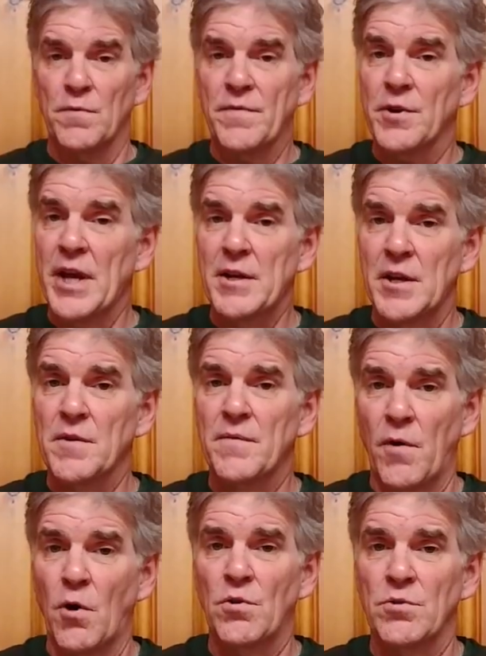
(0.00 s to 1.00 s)
Forget Nick
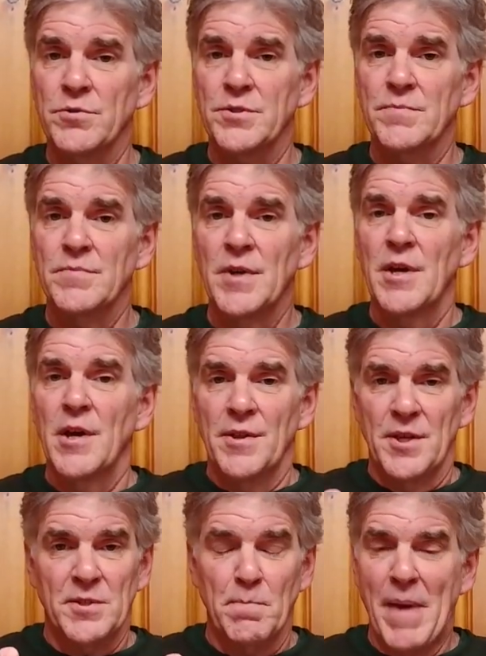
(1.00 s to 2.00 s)
Foles.
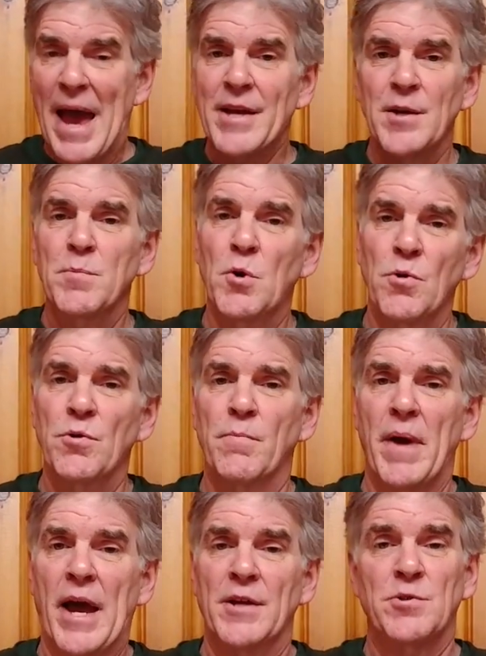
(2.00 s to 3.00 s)
This backup
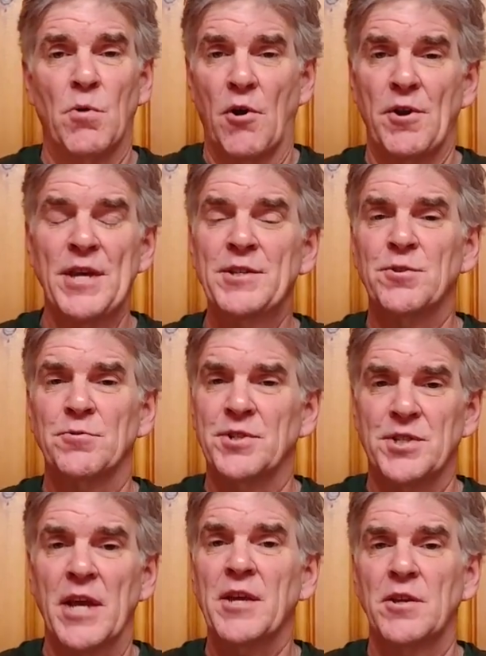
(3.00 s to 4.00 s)
quarterback to our injured
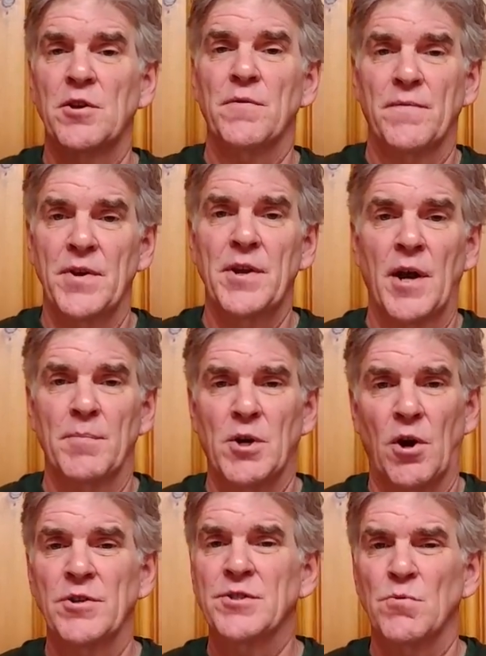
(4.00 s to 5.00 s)
second year phenom
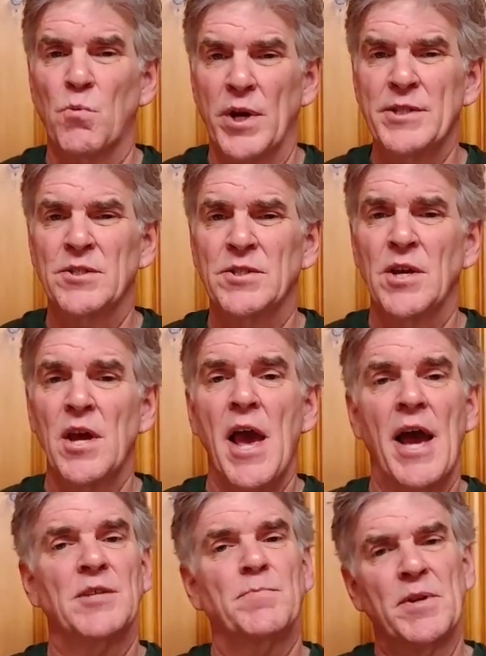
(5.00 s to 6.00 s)
Carson Wentz
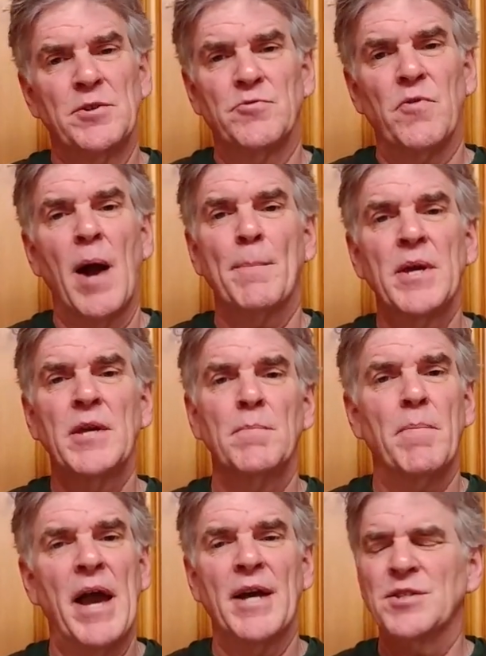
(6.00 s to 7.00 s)
has been dropping
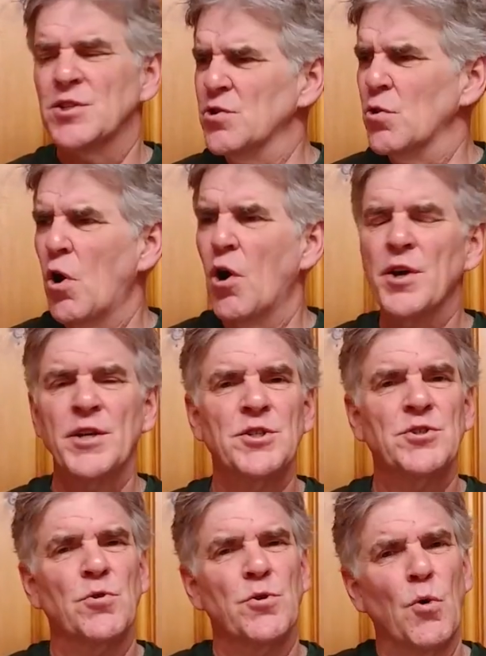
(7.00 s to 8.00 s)
in passes long and
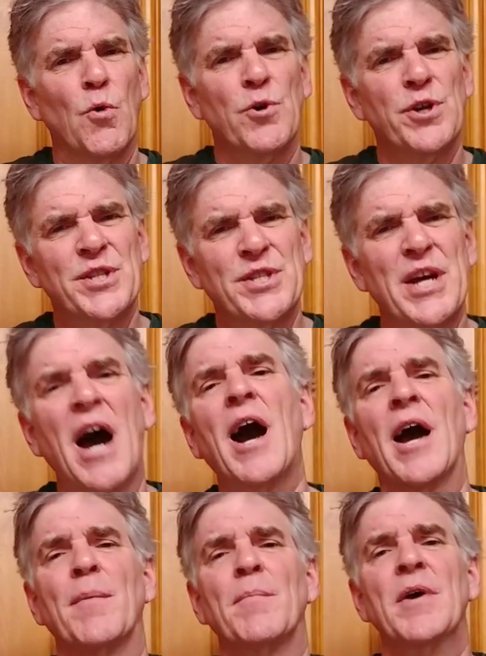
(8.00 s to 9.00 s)
short or on a
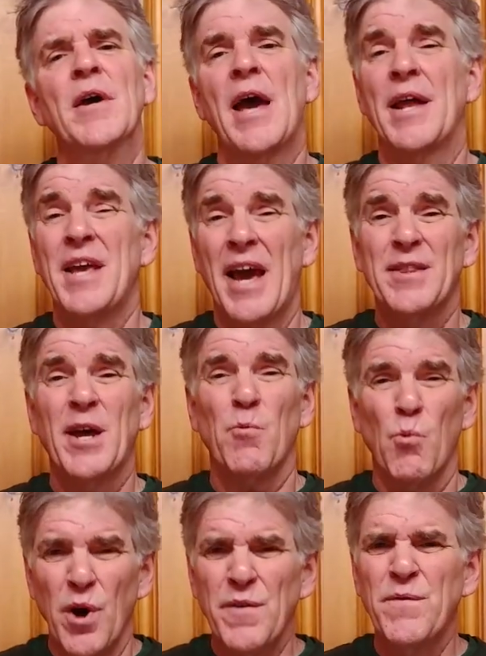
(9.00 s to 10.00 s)
dime, and he had that
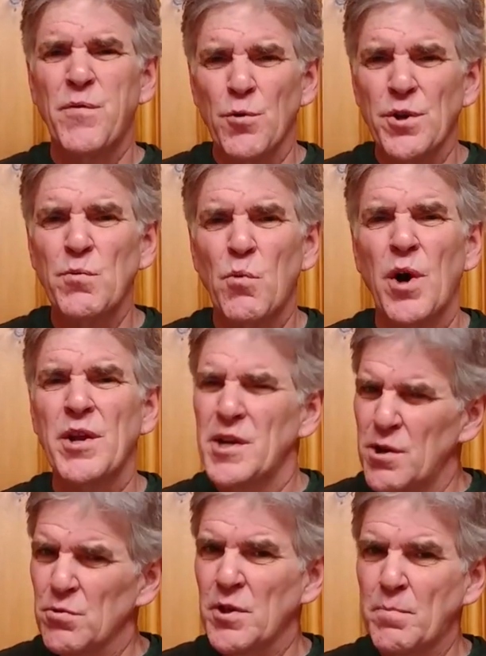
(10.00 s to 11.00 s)
141
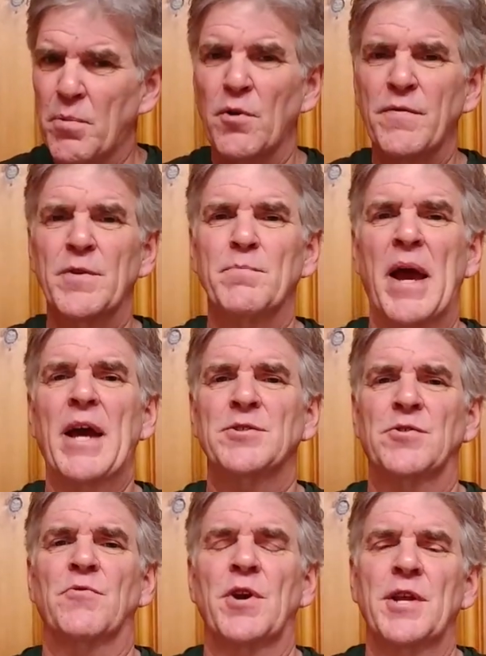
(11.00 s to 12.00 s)
nearly perfect
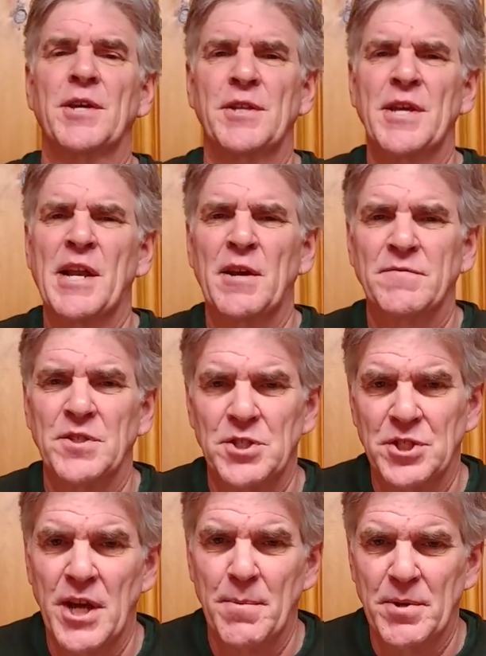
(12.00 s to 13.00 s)
passer rating in the NFC
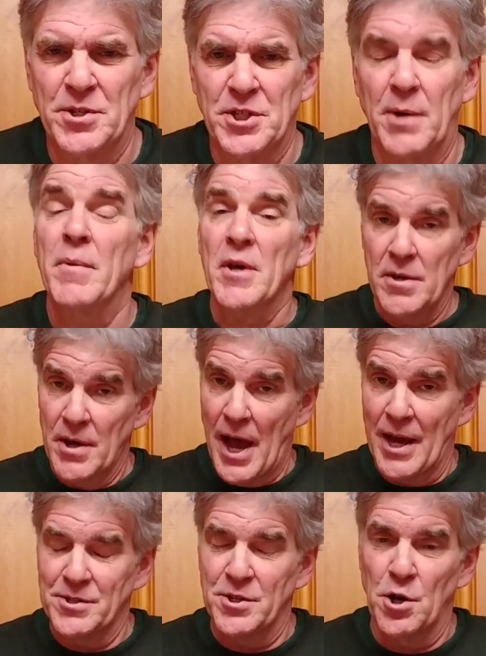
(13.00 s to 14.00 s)
Championship
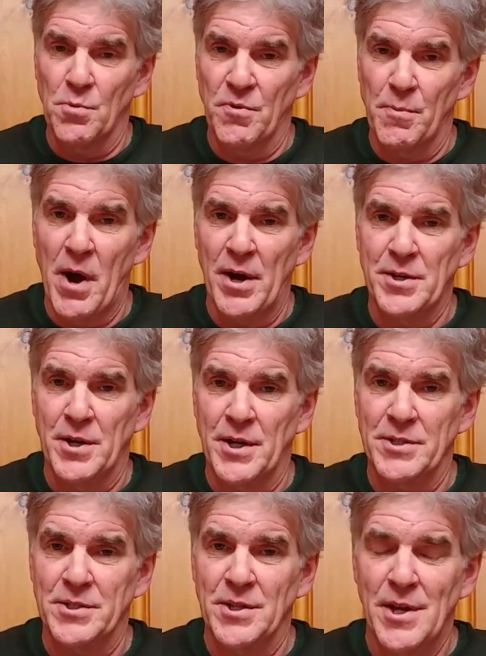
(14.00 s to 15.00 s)
as Noam reminded
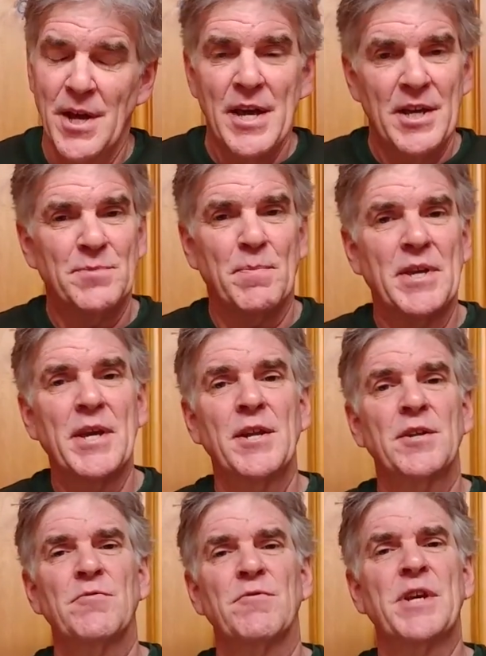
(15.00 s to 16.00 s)
us. He's
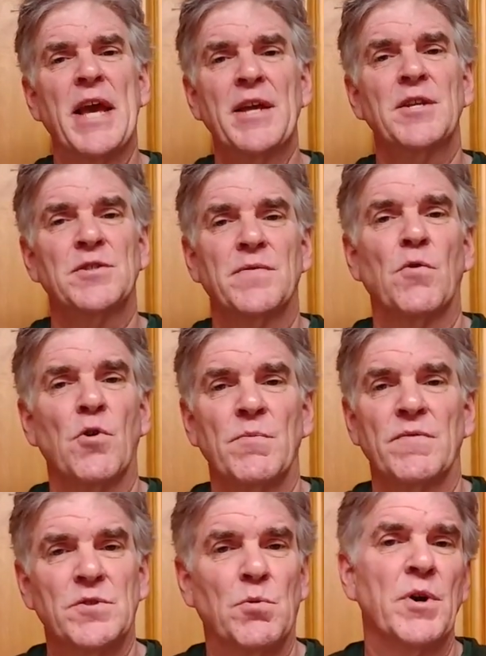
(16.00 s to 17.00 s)
beginning to regain his form
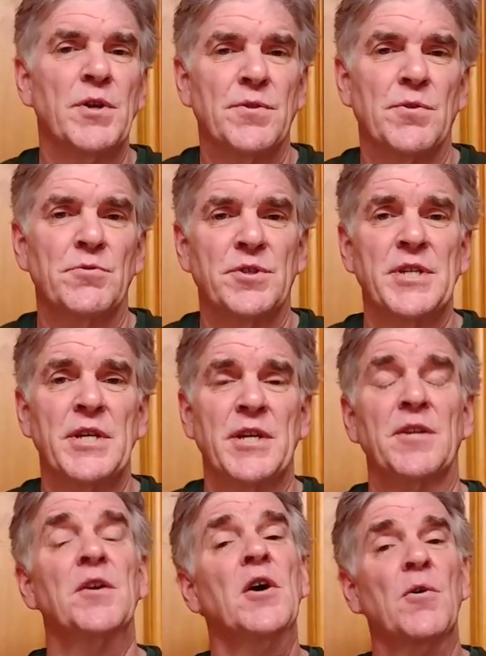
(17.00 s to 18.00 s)
of
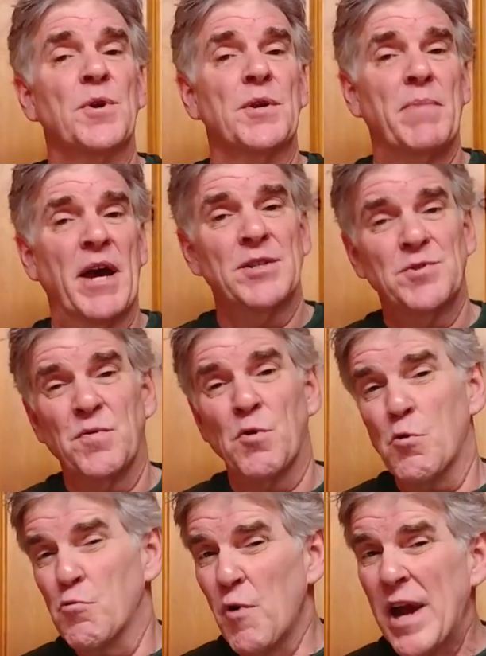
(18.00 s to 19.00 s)
2013 when he passed for
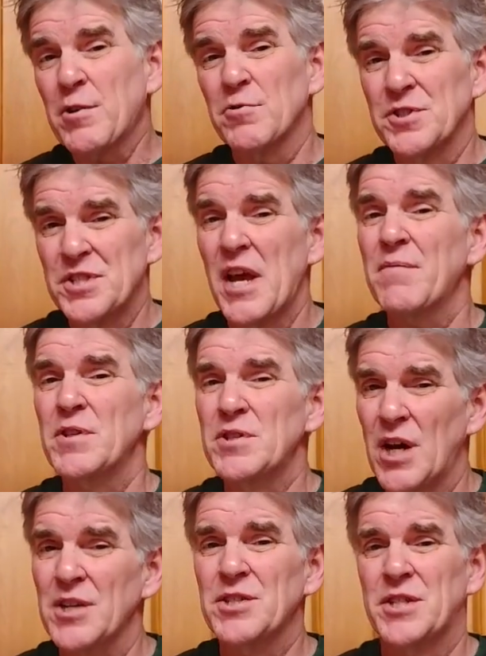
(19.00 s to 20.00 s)
a record seven
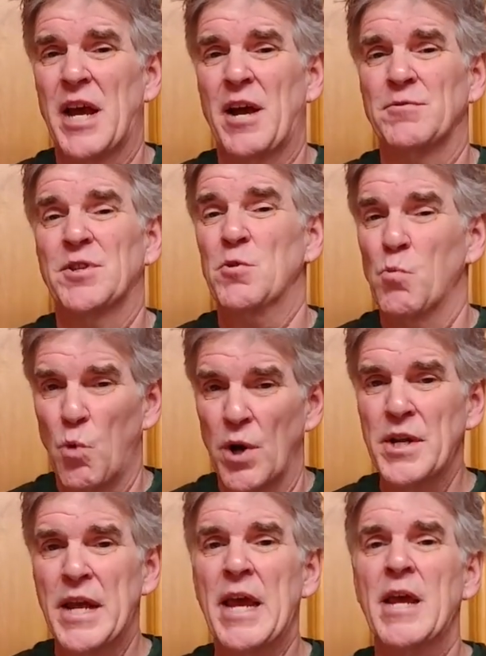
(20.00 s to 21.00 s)
touchdowns in
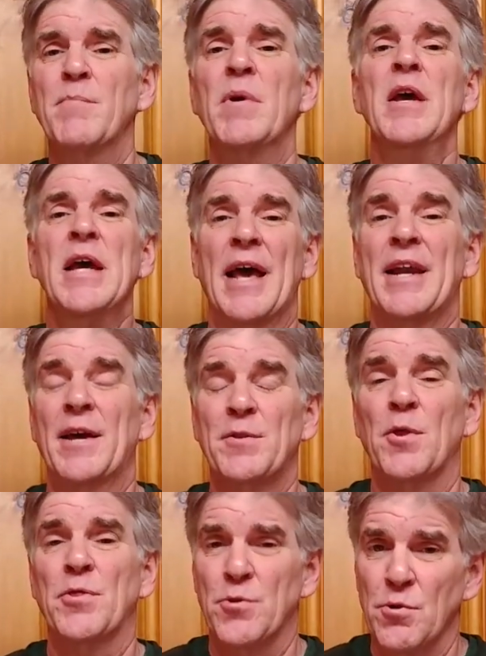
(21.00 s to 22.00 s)
one game and had
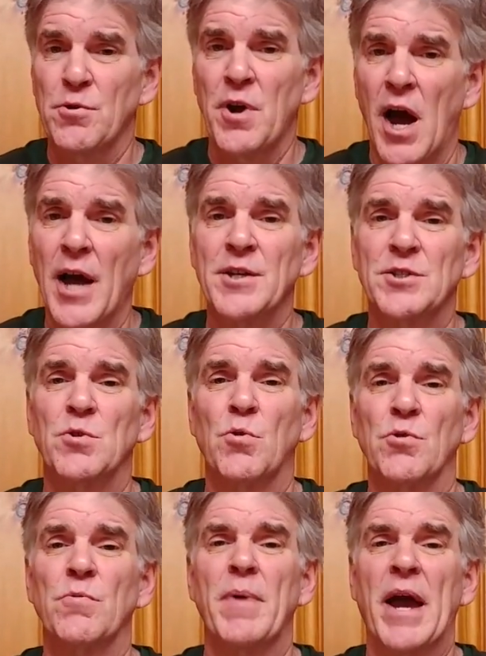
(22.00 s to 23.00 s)
the third highest
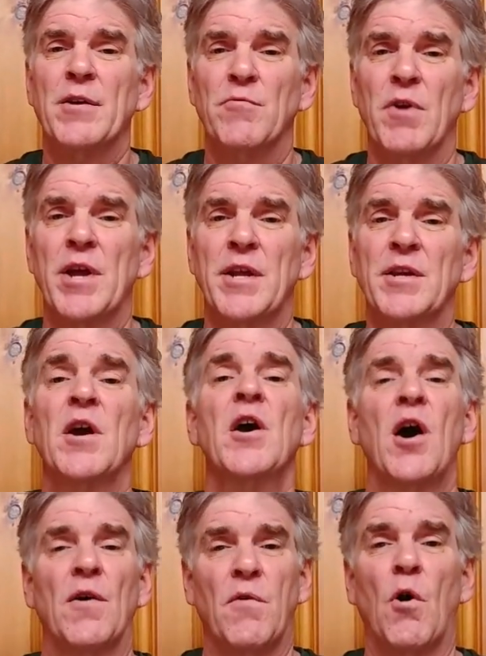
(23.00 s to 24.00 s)
quarterback rating
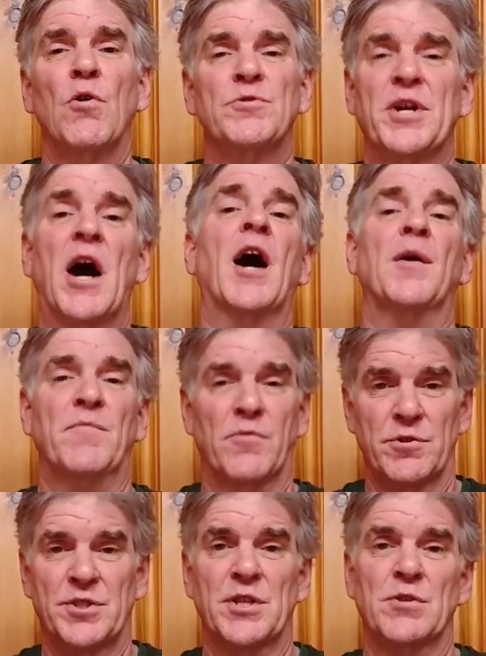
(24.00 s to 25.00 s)
of all time
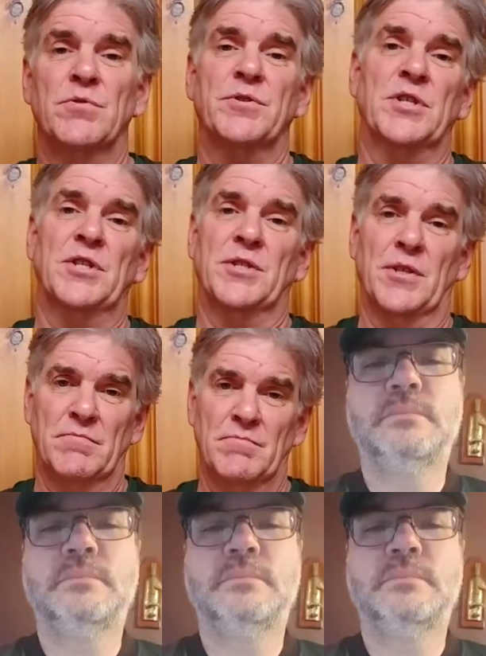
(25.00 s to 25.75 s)
for a single season.